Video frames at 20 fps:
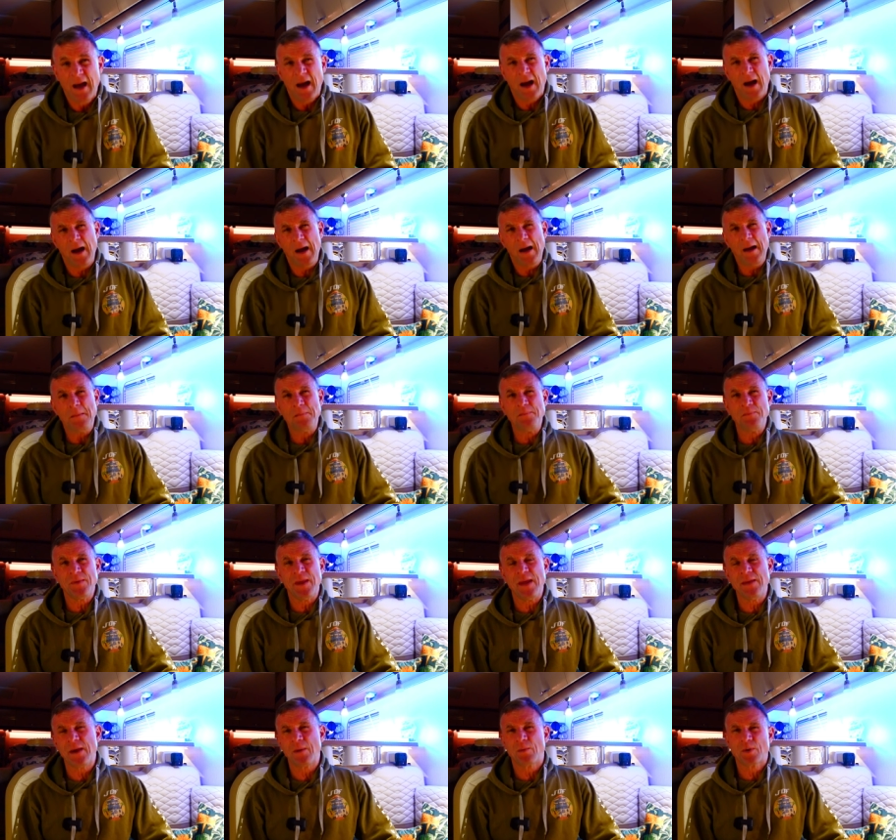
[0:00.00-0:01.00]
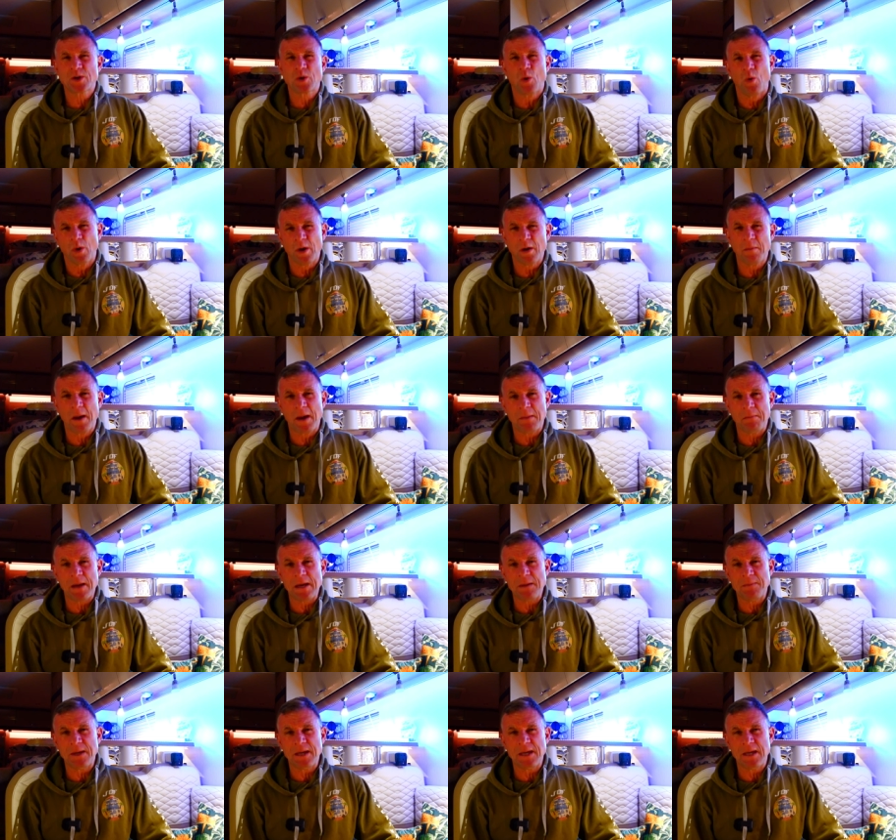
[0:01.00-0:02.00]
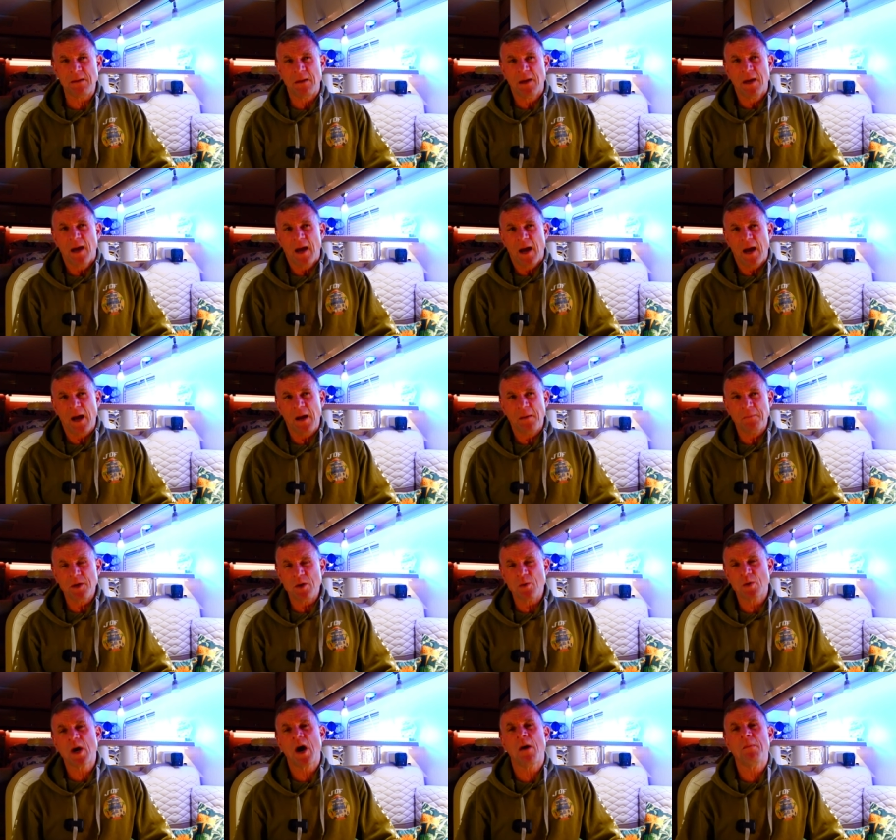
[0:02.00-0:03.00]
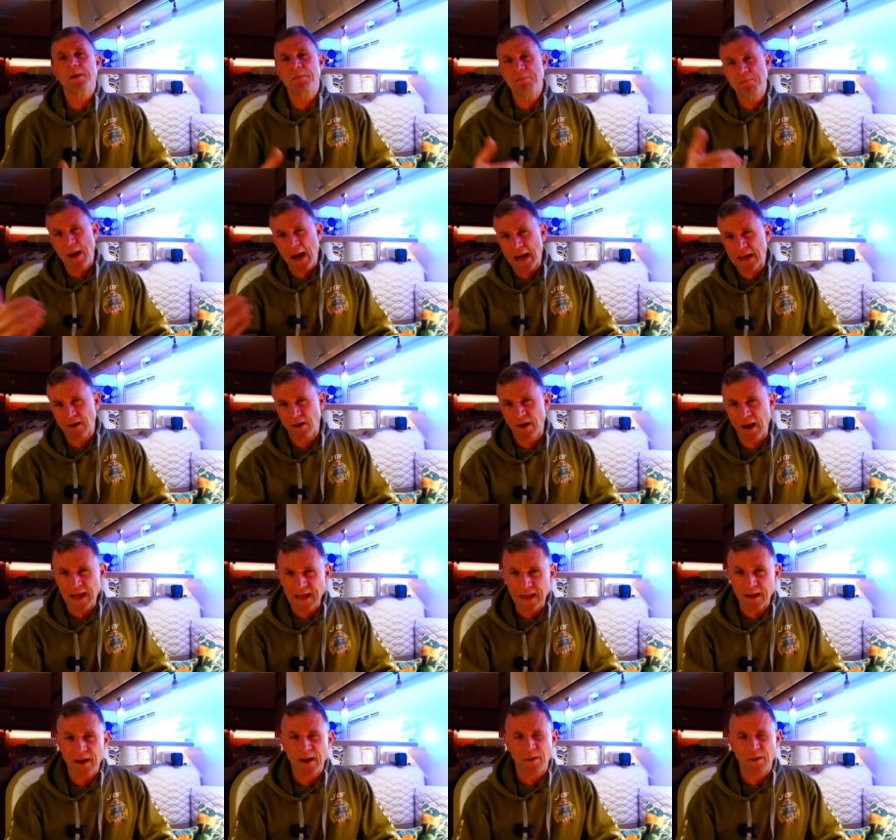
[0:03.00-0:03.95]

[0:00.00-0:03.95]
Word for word: Um, then they were talking about maybe um, you coming back late,